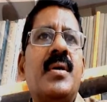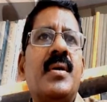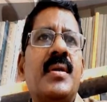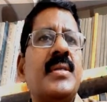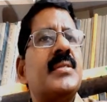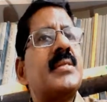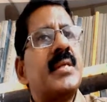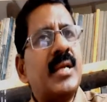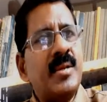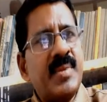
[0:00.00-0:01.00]
risk
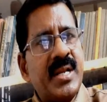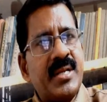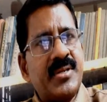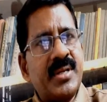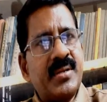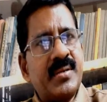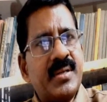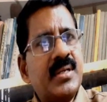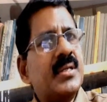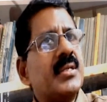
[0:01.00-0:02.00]
elimination
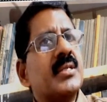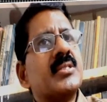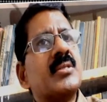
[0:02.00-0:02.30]
is